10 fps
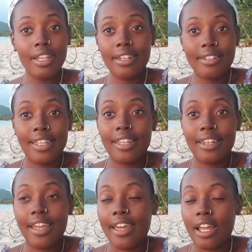it
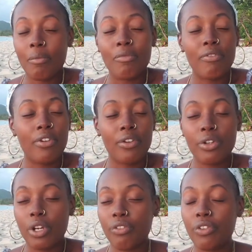did, and I'm very
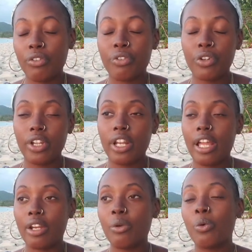grateful for it.
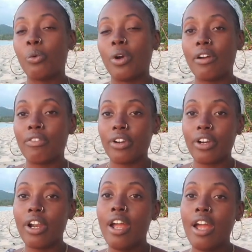And
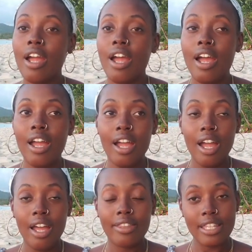whoever
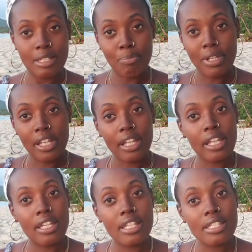this being
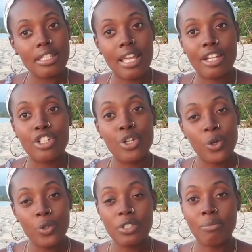is that
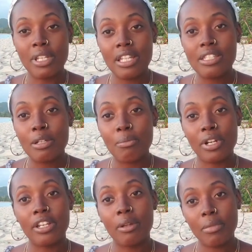chose me to
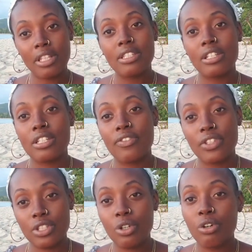bring them into this
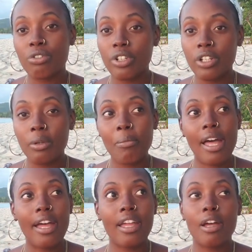physical realm,
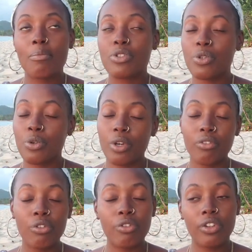I am so grateful